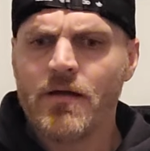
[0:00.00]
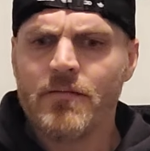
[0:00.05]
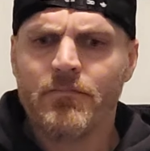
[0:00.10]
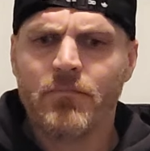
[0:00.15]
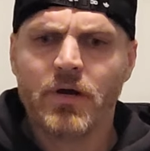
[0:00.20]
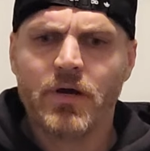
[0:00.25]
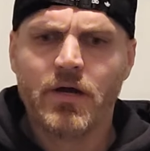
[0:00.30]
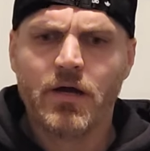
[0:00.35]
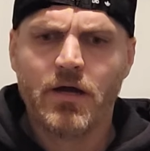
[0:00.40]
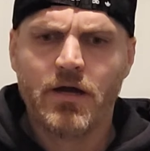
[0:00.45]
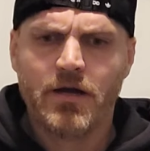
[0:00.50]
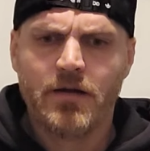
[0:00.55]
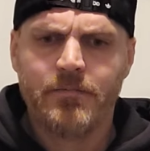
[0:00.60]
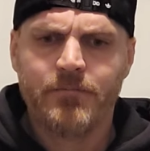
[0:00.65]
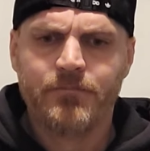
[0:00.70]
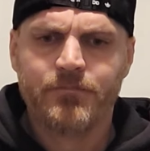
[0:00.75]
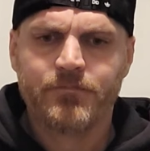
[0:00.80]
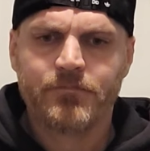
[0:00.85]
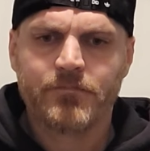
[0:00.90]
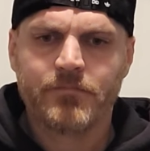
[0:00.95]
But
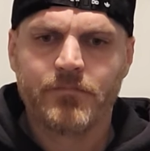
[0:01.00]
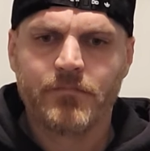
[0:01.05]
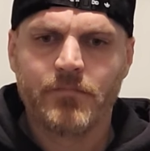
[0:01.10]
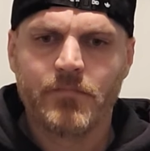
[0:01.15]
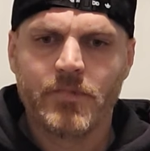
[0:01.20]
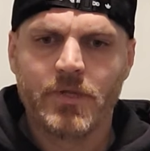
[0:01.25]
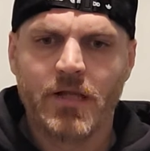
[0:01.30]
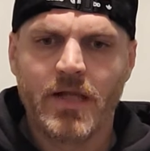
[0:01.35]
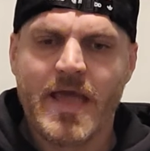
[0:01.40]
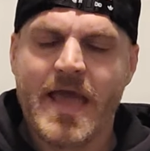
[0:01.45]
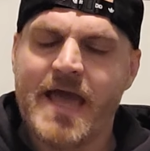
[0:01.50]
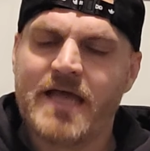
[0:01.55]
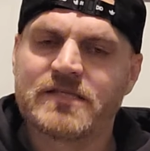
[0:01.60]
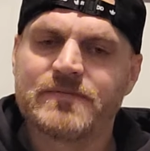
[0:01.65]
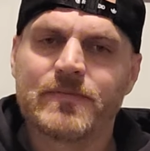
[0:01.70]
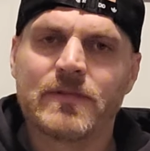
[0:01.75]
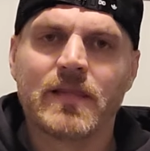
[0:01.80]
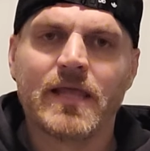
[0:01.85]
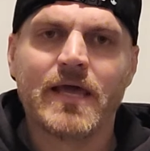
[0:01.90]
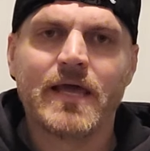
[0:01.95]
um,
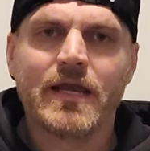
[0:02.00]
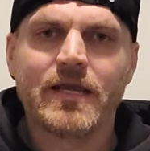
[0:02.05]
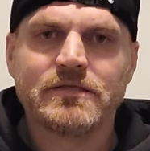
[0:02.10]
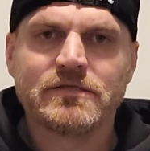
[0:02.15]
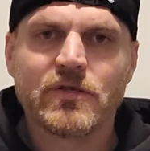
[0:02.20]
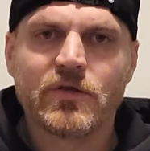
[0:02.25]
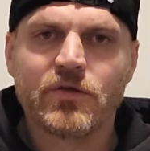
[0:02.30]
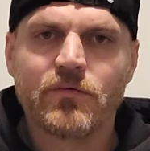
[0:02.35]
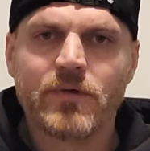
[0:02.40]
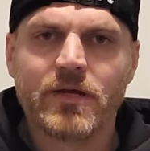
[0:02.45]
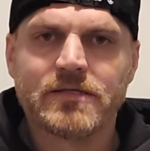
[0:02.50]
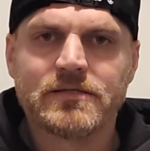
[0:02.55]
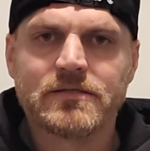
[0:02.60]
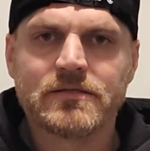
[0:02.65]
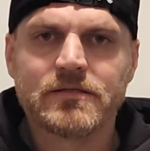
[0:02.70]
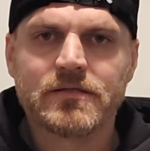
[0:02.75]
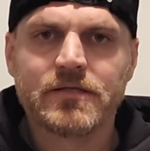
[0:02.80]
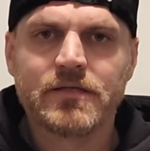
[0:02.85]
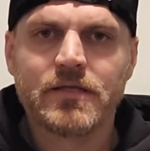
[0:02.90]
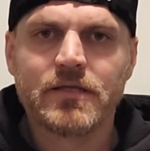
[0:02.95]
Aspen Ladd has good
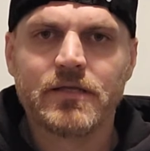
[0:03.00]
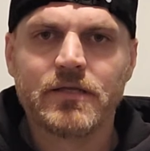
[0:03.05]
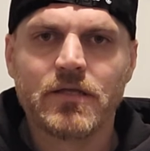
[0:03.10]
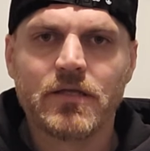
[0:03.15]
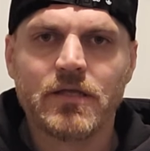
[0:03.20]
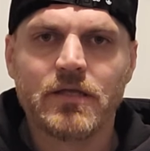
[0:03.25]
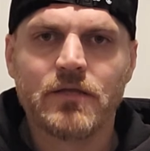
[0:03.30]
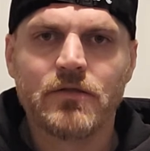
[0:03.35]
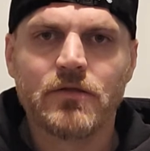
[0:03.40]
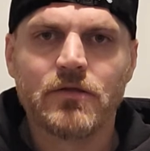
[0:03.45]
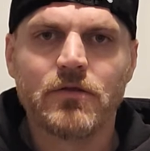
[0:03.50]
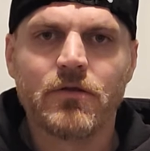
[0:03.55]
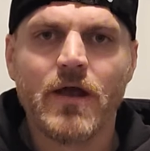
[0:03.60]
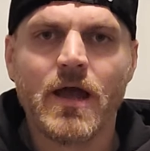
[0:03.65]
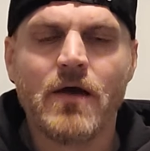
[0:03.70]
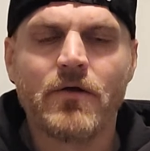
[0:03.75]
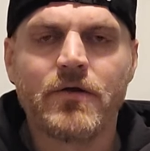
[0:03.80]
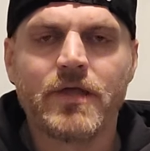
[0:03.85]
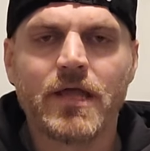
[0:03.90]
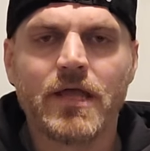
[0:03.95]
wrestling and, and good
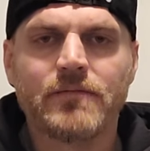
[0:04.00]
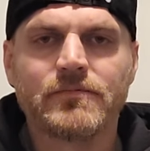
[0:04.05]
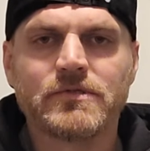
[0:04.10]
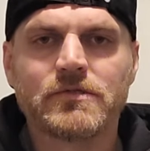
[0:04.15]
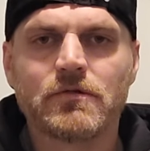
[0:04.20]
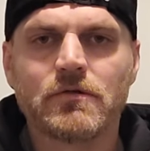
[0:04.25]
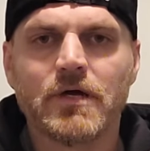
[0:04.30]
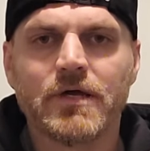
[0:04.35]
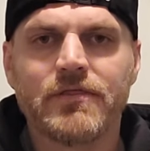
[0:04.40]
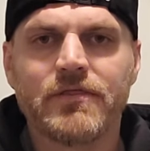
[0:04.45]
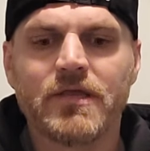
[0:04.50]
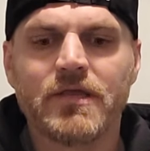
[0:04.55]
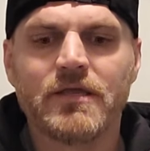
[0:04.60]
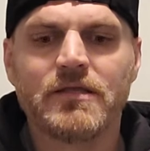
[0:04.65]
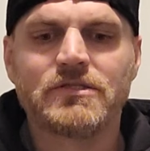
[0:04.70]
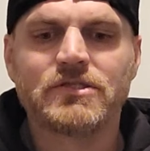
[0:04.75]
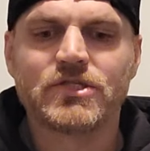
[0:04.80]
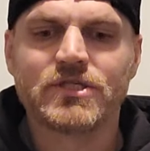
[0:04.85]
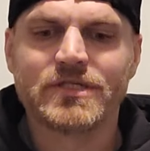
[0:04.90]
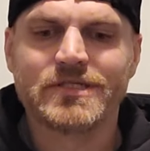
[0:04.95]
ground game, so I think
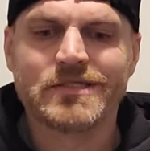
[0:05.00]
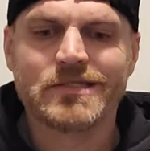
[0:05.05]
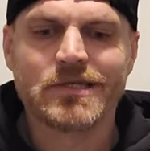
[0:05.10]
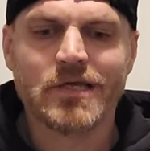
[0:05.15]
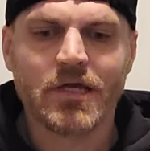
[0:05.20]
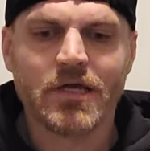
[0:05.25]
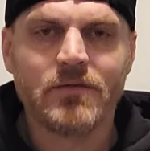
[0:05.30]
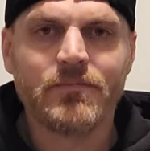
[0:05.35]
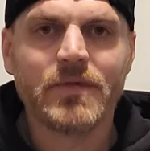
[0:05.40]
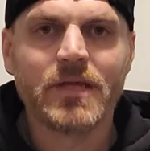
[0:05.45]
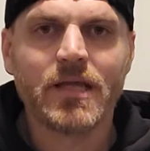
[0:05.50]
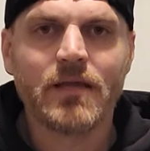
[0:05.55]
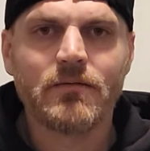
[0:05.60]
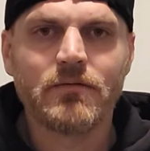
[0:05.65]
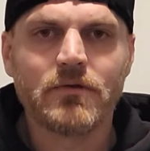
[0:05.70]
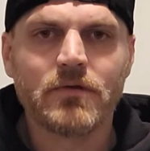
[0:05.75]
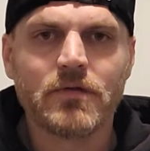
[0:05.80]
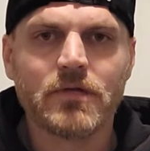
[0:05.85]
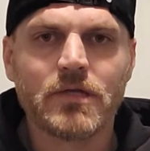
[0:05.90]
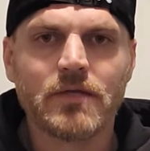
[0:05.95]
she's gonna be able
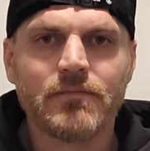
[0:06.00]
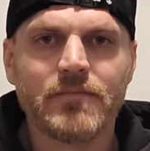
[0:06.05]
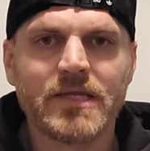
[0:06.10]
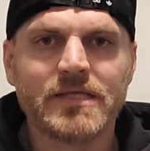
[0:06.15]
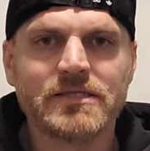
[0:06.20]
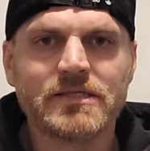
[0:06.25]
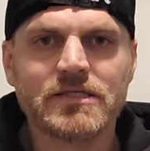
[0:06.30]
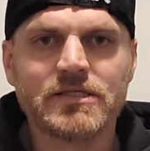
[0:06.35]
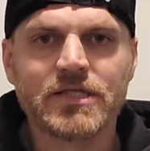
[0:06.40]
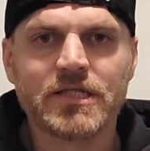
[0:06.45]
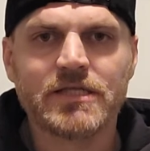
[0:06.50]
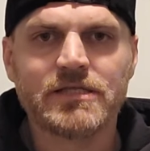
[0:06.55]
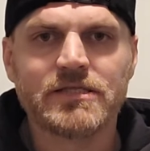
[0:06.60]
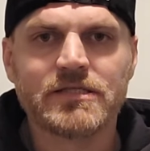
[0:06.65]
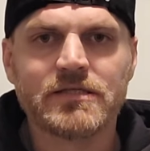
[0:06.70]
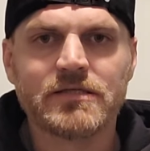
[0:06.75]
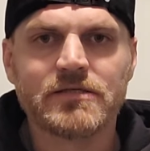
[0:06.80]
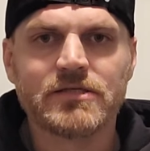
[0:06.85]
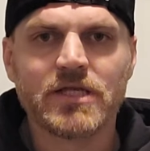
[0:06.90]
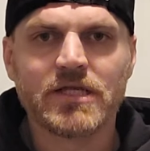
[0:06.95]
to get Macy
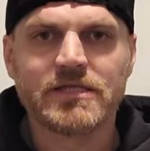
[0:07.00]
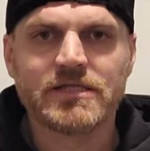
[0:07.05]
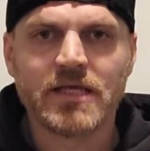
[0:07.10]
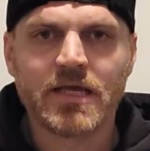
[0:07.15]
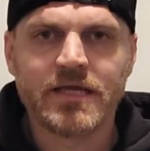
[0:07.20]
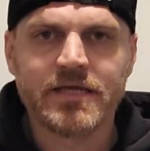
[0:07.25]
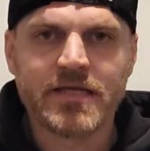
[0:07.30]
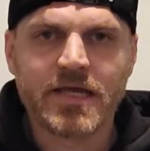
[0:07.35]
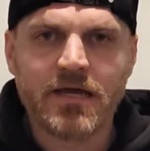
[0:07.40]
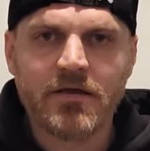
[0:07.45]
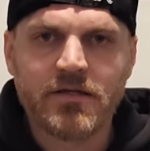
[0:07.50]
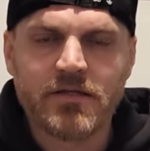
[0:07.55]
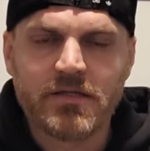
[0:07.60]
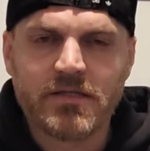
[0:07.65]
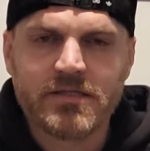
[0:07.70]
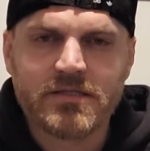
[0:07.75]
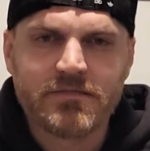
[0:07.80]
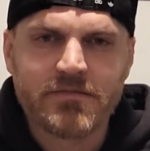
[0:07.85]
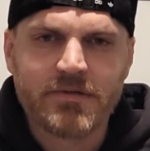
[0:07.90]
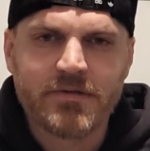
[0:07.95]
Chiasson down at
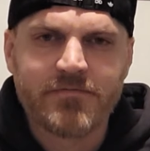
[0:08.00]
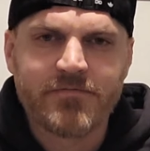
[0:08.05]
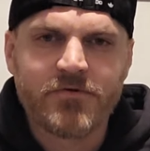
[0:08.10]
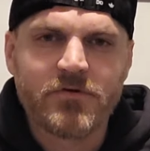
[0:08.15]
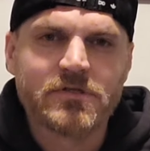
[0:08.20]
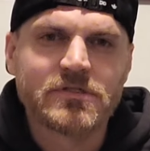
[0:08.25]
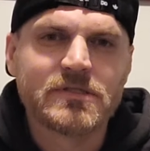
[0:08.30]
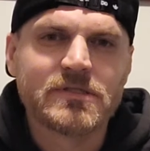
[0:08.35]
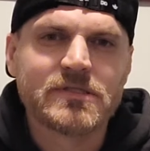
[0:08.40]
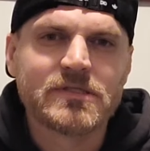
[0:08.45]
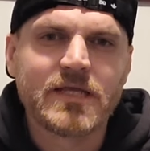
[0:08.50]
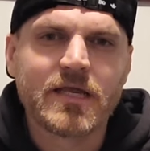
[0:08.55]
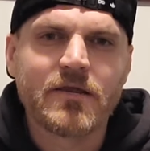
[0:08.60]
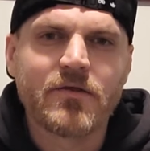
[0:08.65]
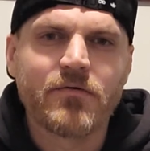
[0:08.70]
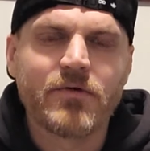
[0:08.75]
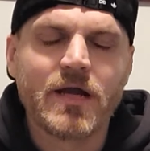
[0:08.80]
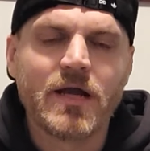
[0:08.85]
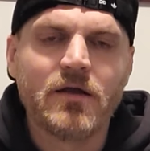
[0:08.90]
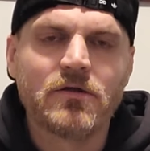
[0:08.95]
least in the first
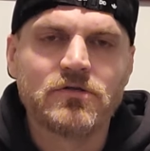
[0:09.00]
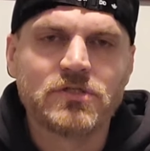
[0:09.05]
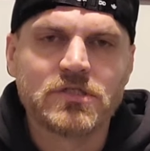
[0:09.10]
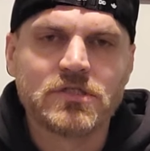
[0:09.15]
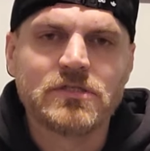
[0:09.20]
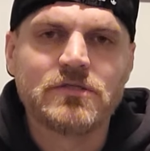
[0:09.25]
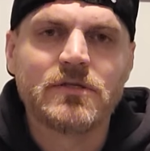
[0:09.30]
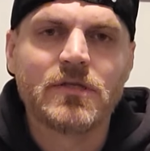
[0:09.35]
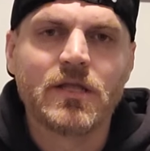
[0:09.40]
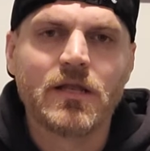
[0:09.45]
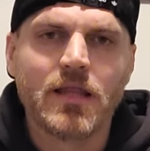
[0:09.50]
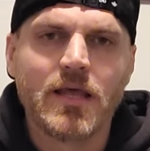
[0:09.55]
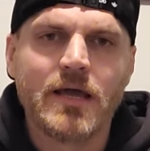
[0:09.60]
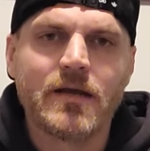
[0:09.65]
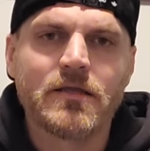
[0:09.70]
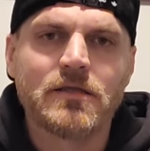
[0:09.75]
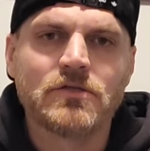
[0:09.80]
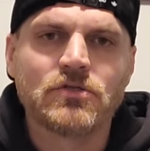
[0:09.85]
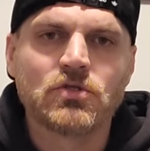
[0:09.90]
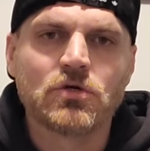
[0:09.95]
second round. She should get a lot
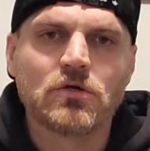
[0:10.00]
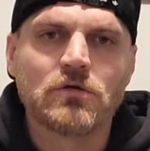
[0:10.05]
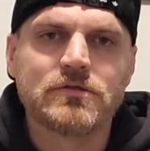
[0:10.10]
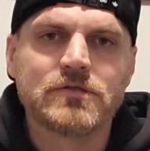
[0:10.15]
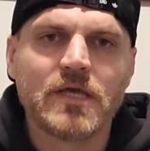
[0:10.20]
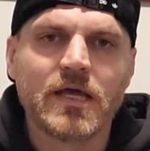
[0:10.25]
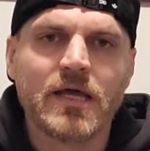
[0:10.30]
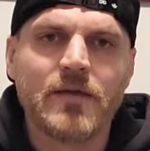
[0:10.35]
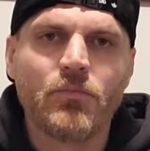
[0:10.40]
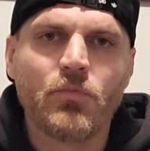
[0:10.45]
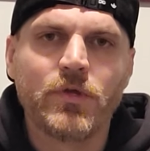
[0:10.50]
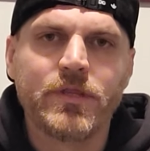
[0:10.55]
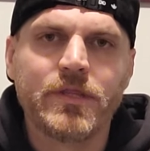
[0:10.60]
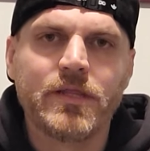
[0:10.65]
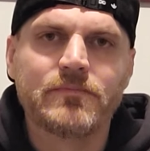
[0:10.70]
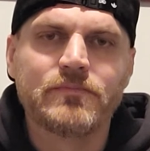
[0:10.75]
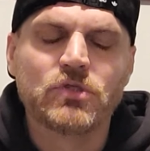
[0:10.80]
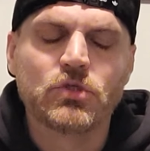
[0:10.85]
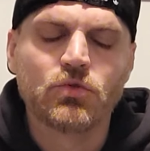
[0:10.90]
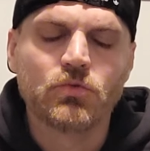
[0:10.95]
of control time, win
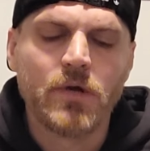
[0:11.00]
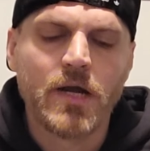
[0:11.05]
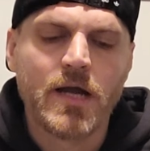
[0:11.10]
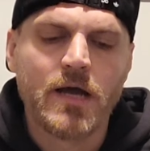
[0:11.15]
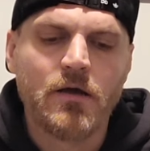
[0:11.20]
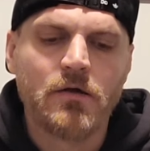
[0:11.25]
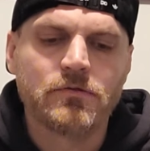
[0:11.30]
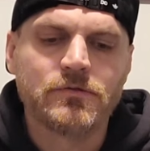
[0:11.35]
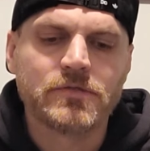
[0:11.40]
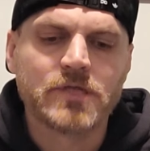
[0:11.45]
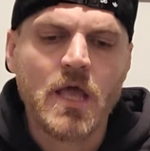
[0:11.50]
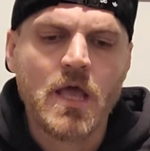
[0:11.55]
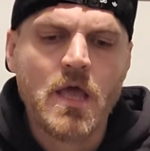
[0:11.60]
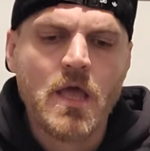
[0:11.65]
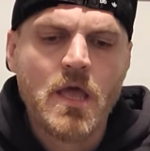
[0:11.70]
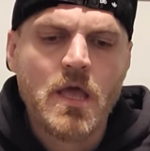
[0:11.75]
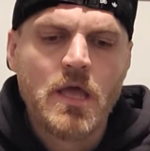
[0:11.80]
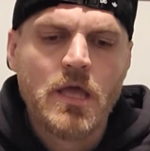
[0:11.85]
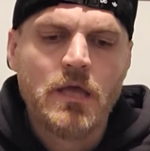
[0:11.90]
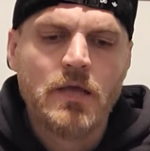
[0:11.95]
them two rounds,
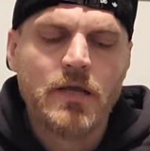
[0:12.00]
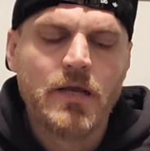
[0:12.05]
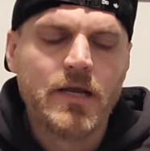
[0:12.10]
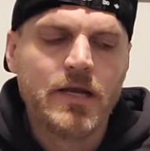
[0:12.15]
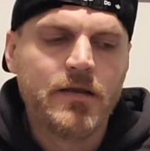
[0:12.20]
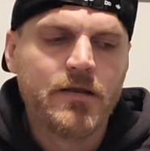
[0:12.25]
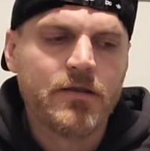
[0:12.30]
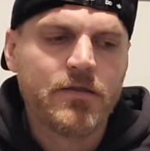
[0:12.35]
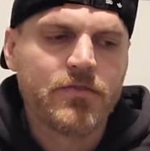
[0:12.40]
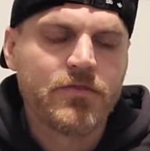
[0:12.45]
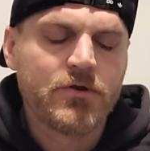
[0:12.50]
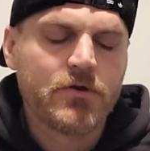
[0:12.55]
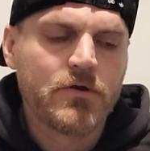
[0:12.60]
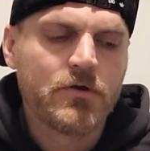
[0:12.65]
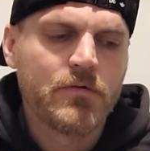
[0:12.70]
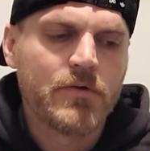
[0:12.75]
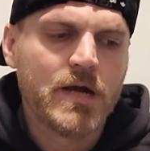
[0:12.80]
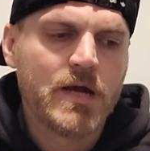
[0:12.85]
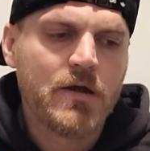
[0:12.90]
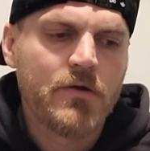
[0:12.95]
and then in the third
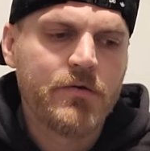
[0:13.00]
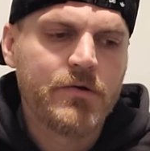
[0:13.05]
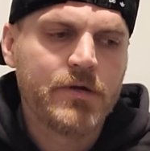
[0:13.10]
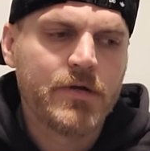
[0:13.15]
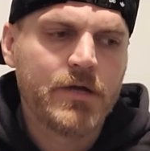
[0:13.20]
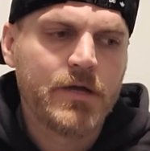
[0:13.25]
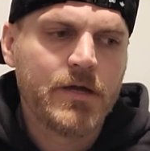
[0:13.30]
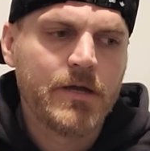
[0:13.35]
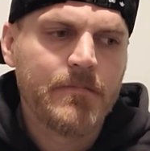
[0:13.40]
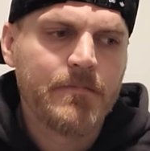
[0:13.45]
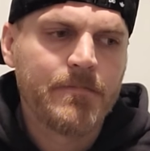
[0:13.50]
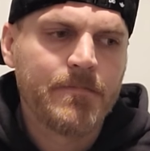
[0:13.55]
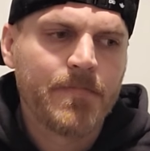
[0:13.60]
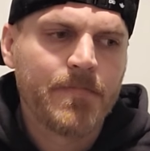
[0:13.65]
round, uh,